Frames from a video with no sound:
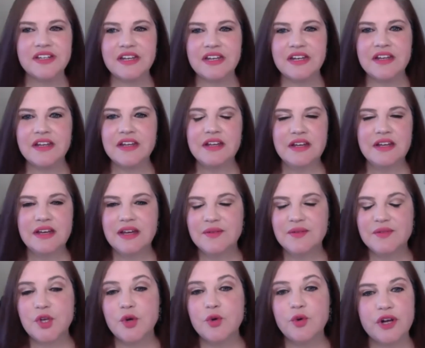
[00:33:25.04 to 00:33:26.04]
And
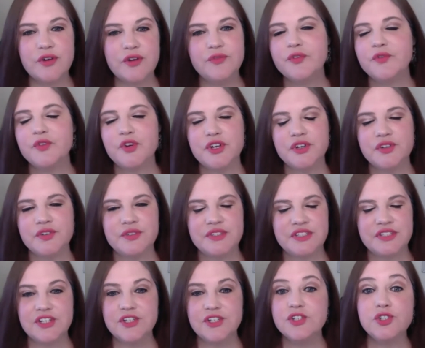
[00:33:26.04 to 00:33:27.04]
so grateful for you
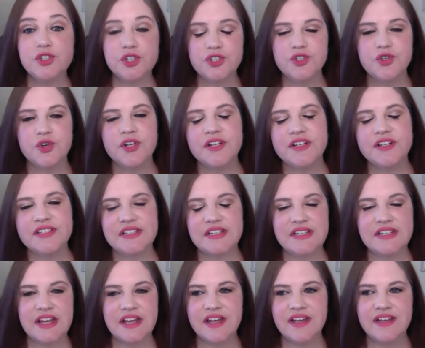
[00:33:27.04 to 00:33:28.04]
to join us
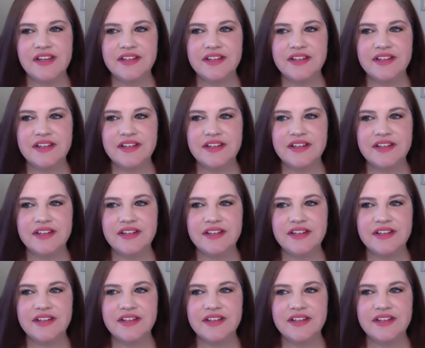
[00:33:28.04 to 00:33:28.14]
today.